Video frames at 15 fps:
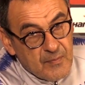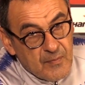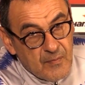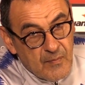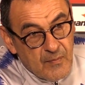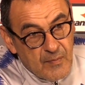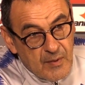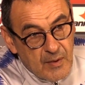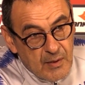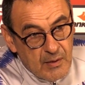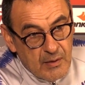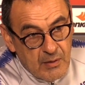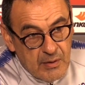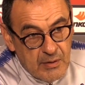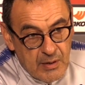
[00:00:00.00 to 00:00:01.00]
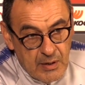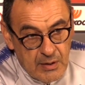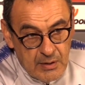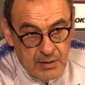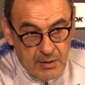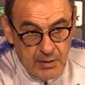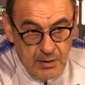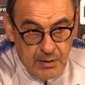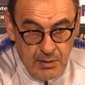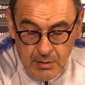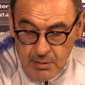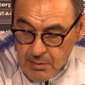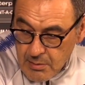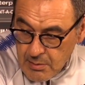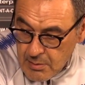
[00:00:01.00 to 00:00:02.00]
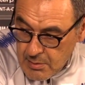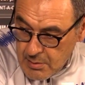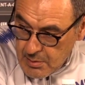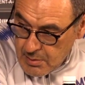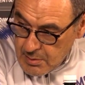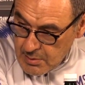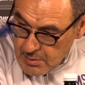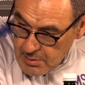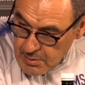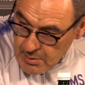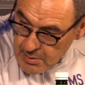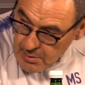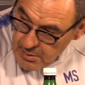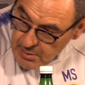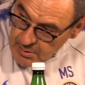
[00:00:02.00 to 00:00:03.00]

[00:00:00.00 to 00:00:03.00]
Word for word: Are you, are you flattered by the reports then, thinking you with